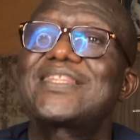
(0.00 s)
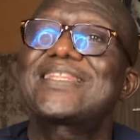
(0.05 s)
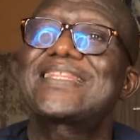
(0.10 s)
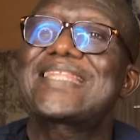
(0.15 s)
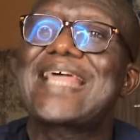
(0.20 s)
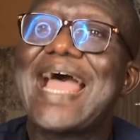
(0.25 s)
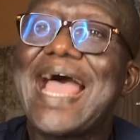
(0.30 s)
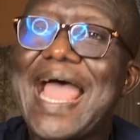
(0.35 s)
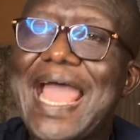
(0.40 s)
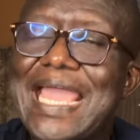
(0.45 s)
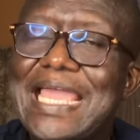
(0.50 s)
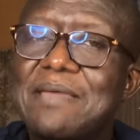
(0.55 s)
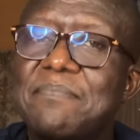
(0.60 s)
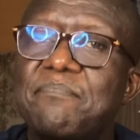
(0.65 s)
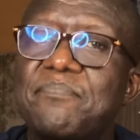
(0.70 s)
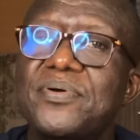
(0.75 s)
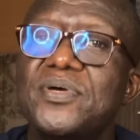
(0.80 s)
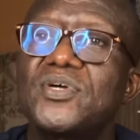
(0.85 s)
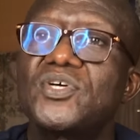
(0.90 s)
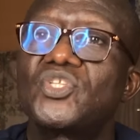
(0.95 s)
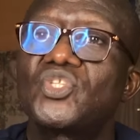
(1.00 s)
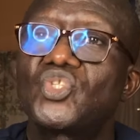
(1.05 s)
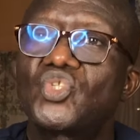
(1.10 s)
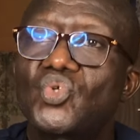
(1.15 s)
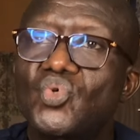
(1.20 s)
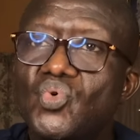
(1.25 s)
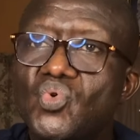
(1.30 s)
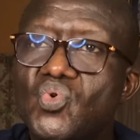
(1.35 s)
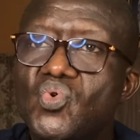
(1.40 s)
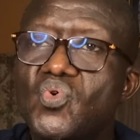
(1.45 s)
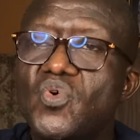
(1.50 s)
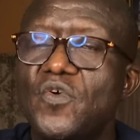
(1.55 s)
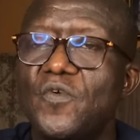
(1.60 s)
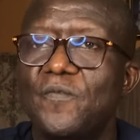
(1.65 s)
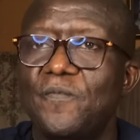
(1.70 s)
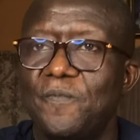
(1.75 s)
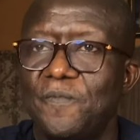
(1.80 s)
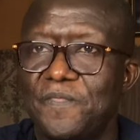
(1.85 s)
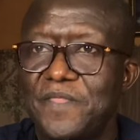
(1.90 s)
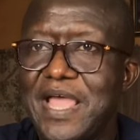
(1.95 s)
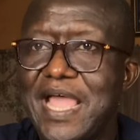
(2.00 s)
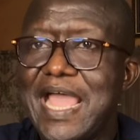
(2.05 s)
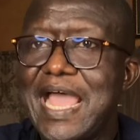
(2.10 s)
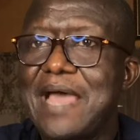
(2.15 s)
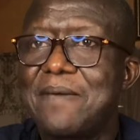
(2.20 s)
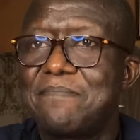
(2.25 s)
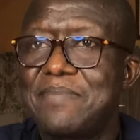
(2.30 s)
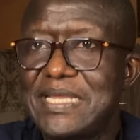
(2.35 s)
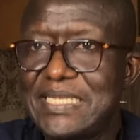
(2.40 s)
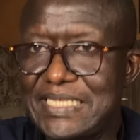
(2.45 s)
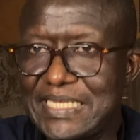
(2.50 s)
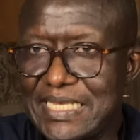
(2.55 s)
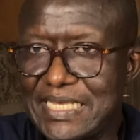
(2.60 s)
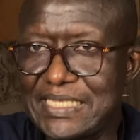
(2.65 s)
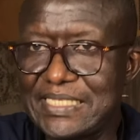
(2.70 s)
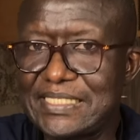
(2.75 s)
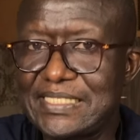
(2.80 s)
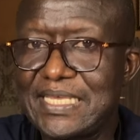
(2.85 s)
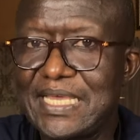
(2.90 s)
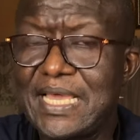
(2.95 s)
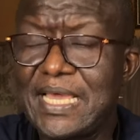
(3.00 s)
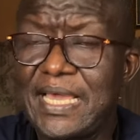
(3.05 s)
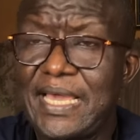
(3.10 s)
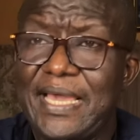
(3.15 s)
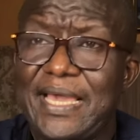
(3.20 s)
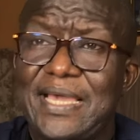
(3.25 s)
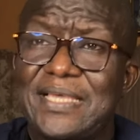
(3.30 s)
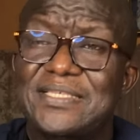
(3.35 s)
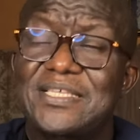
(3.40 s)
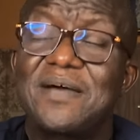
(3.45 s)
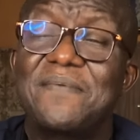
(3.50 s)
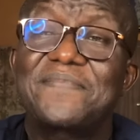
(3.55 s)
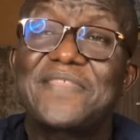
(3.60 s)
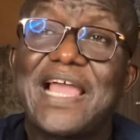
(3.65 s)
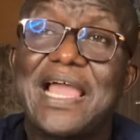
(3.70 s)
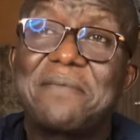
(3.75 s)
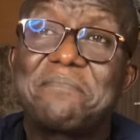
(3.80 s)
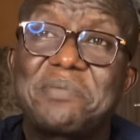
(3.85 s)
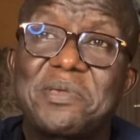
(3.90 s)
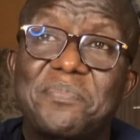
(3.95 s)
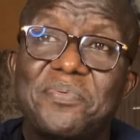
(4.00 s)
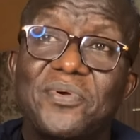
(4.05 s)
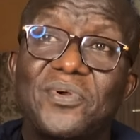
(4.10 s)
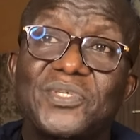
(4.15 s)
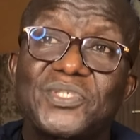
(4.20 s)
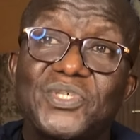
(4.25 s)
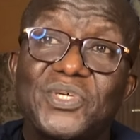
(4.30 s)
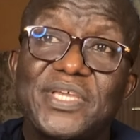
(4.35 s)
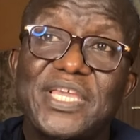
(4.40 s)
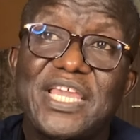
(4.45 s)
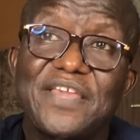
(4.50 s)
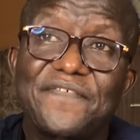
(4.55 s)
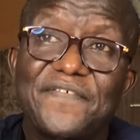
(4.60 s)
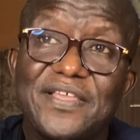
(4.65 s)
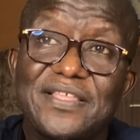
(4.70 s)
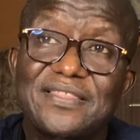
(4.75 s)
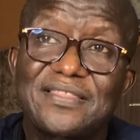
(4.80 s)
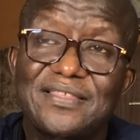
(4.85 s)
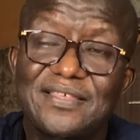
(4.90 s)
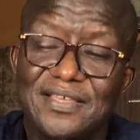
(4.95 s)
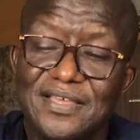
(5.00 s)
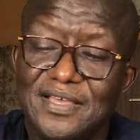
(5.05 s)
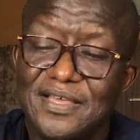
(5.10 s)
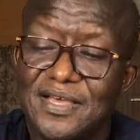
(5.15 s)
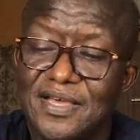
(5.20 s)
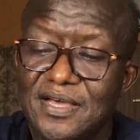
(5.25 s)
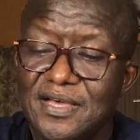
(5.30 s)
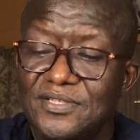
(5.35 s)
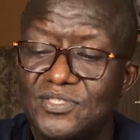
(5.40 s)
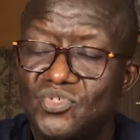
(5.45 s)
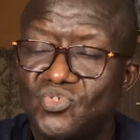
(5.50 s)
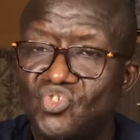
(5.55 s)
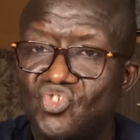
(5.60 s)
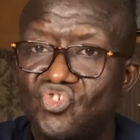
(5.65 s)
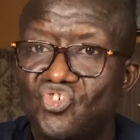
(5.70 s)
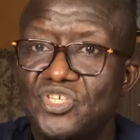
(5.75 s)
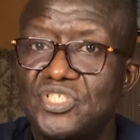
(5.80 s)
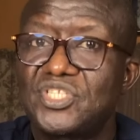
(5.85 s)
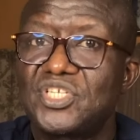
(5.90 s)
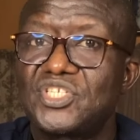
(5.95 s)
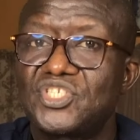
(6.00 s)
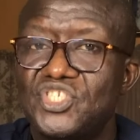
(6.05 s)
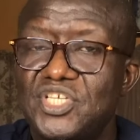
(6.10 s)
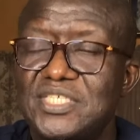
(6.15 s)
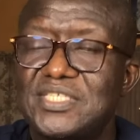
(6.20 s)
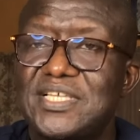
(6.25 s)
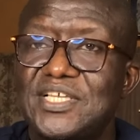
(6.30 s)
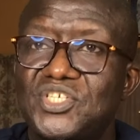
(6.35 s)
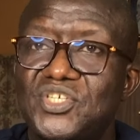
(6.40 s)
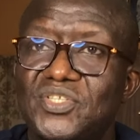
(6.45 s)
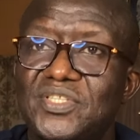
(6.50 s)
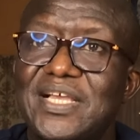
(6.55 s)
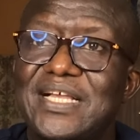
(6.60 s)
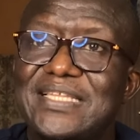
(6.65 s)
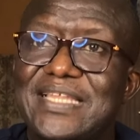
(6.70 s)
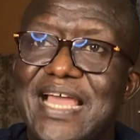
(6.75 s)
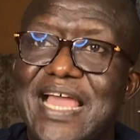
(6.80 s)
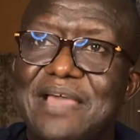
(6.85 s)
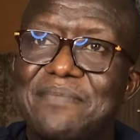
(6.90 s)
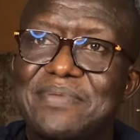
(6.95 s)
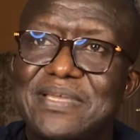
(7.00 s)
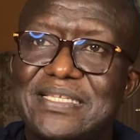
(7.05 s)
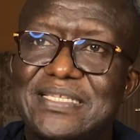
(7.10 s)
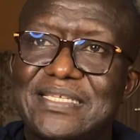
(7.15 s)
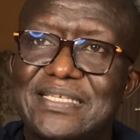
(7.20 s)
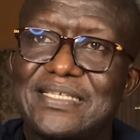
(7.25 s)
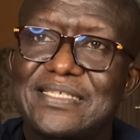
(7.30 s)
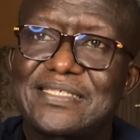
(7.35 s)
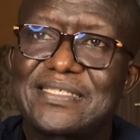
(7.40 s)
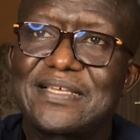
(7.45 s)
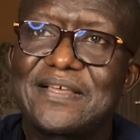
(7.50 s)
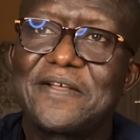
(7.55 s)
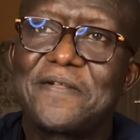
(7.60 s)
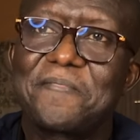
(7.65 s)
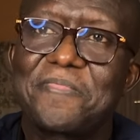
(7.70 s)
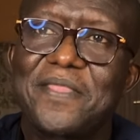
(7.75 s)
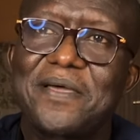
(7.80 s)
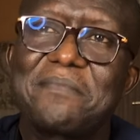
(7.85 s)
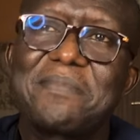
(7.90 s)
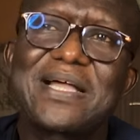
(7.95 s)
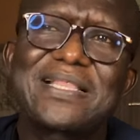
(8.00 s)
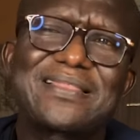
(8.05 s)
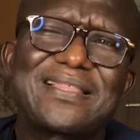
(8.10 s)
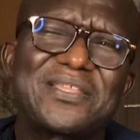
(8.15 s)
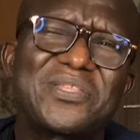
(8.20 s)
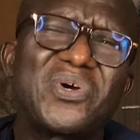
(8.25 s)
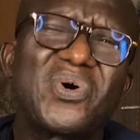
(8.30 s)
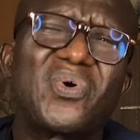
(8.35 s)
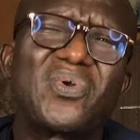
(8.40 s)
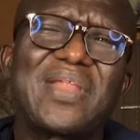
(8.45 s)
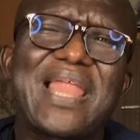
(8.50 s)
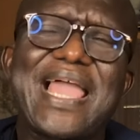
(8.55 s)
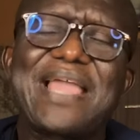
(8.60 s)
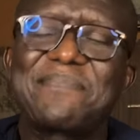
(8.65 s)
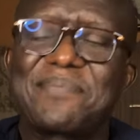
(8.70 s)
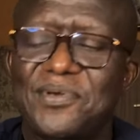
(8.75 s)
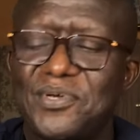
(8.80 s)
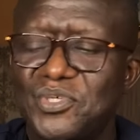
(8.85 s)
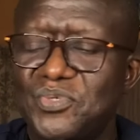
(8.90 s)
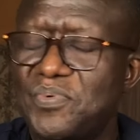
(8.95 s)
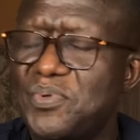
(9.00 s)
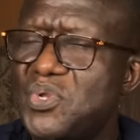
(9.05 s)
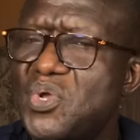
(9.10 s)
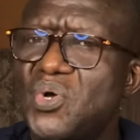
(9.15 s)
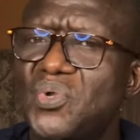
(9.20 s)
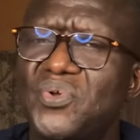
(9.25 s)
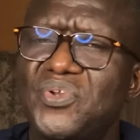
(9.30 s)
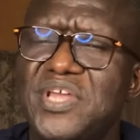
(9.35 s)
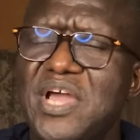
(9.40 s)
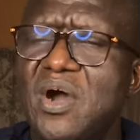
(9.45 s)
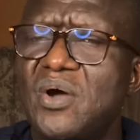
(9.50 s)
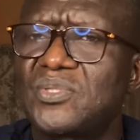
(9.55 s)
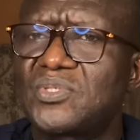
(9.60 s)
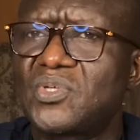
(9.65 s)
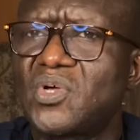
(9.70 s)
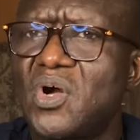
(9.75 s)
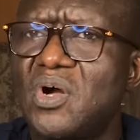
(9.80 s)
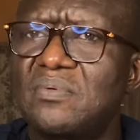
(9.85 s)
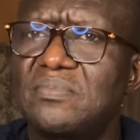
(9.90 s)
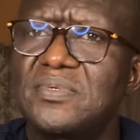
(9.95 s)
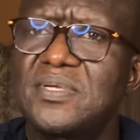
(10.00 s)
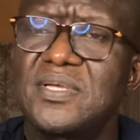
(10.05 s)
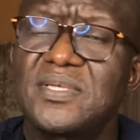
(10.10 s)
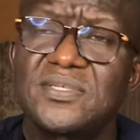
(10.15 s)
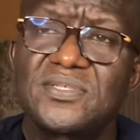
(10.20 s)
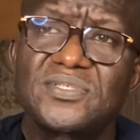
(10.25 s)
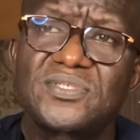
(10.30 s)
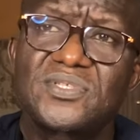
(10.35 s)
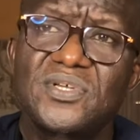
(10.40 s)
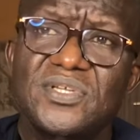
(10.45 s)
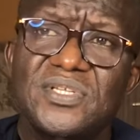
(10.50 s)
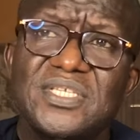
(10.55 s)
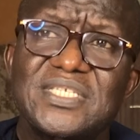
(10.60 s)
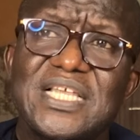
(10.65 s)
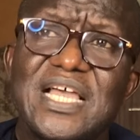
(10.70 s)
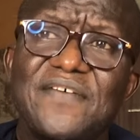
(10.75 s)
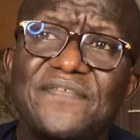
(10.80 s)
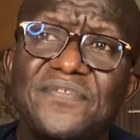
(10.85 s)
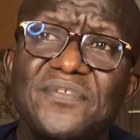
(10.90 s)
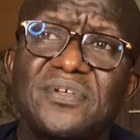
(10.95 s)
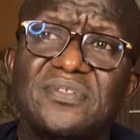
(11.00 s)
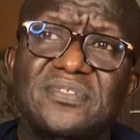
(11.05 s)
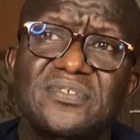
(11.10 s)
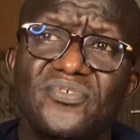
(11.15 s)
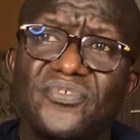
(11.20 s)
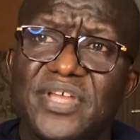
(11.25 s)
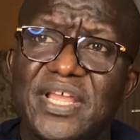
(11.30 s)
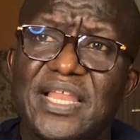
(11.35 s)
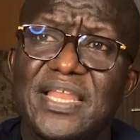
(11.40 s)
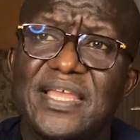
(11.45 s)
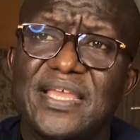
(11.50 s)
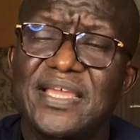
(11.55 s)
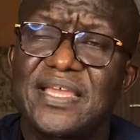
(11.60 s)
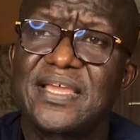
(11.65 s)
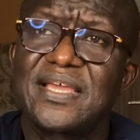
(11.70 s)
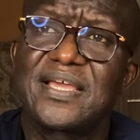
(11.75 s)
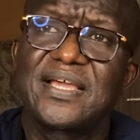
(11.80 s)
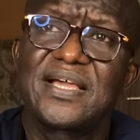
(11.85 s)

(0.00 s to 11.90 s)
type 2 diabetes. And sometimes people also give it to treat gestational diabetes, but they don't like, because we don't know the outcome. Studies have not really,